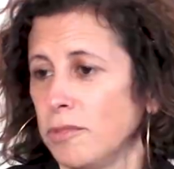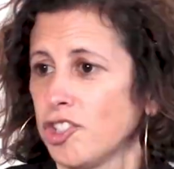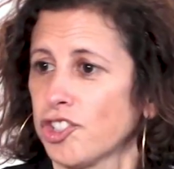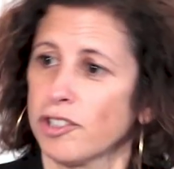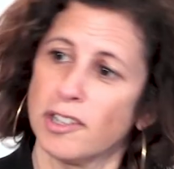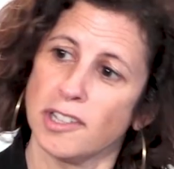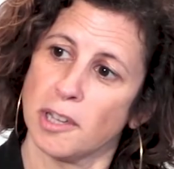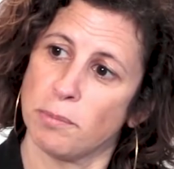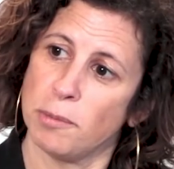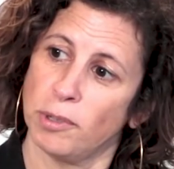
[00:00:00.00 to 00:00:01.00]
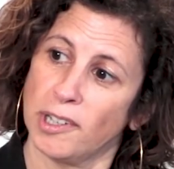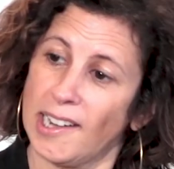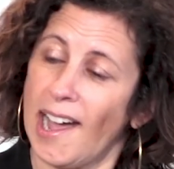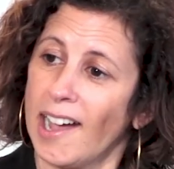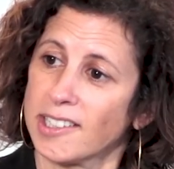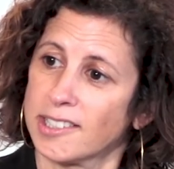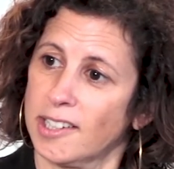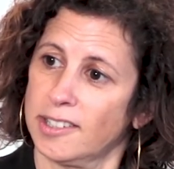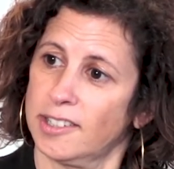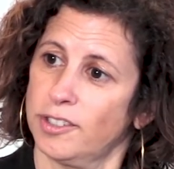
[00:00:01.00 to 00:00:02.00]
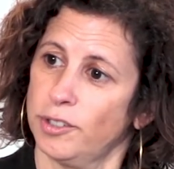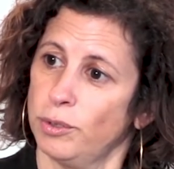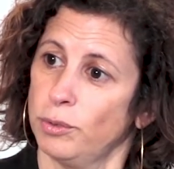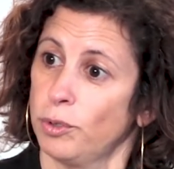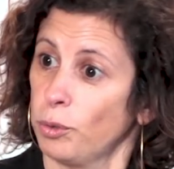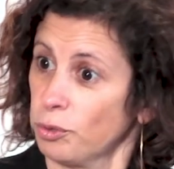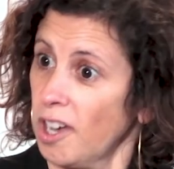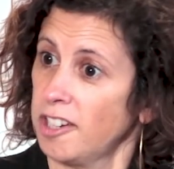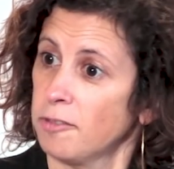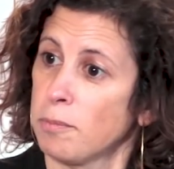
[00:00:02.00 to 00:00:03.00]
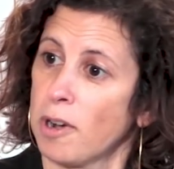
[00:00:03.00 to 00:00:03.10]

ensuring that people get access to those kind of